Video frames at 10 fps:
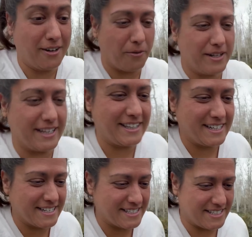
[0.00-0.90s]
or one of the
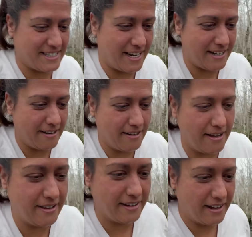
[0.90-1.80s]
things that said,
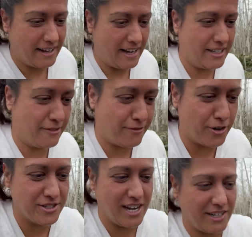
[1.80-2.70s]
at the
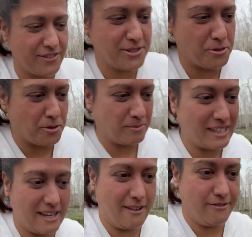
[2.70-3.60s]
first sign of a storm,
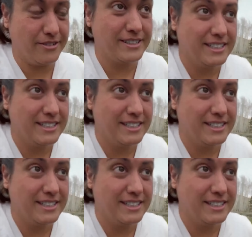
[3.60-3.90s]
leave.